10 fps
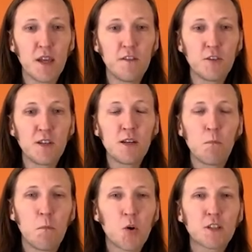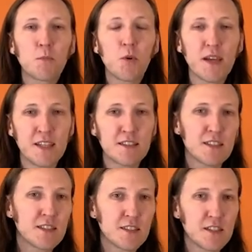If you need multiple
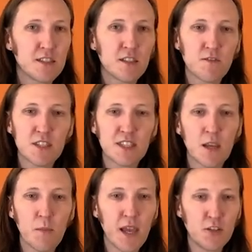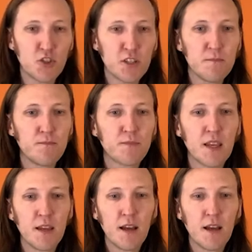instances of the same engine,